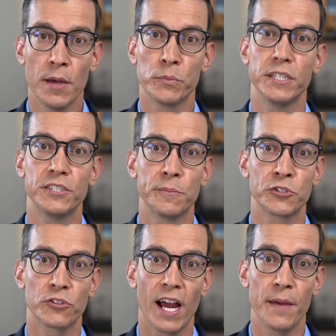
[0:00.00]
please
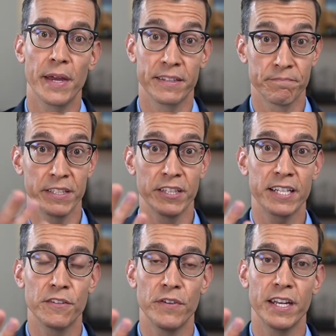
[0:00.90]
subscribe and
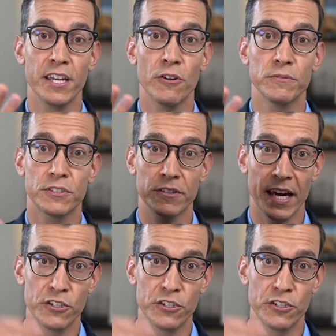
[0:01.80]
like the video so that